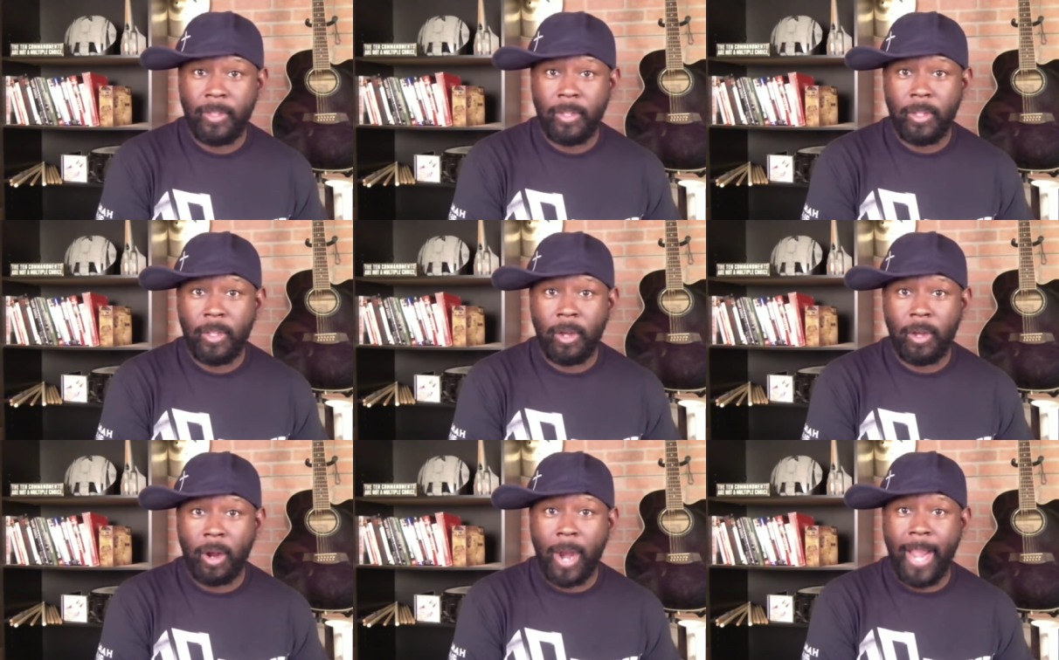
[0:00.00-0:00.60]

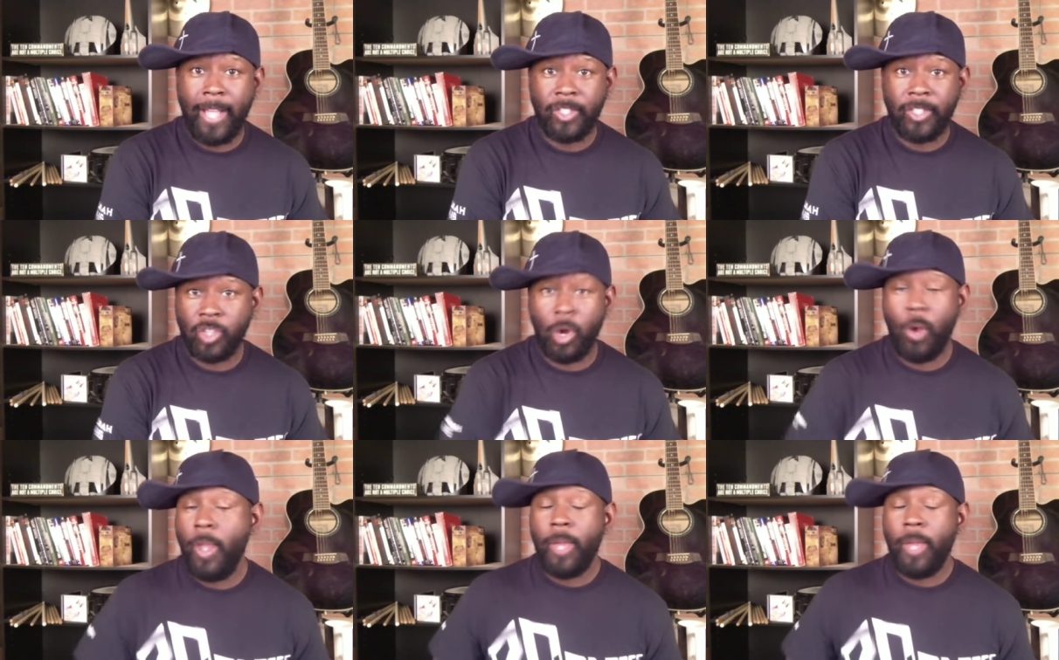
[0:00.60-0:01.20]
All right,
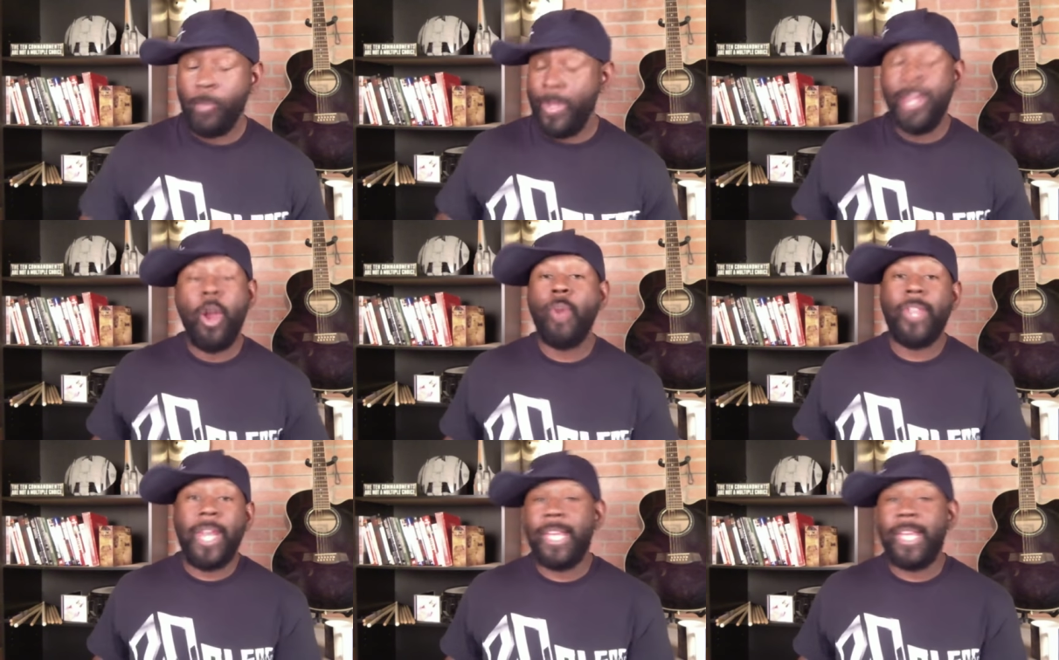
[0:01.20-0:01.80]
so we know
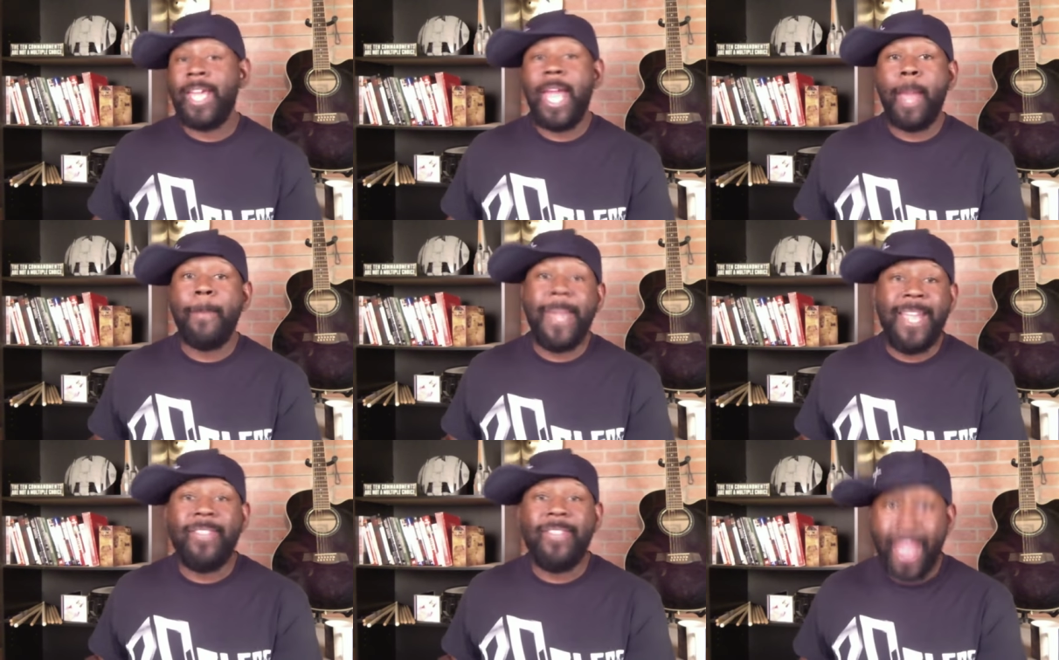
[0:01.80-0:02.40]
that it can't
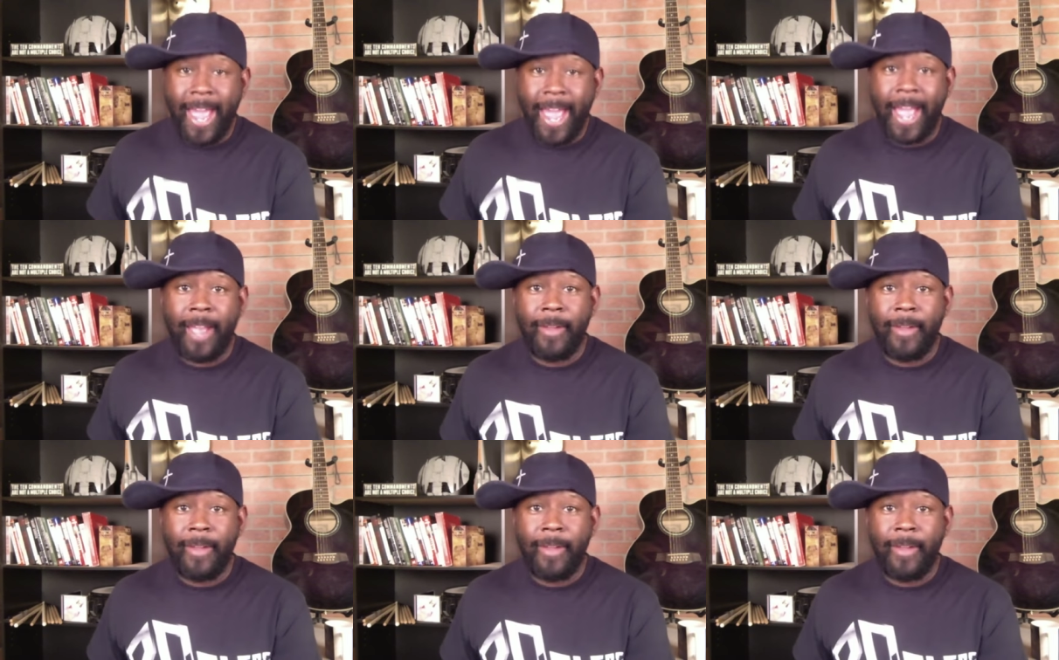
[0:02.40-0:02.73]
mean that.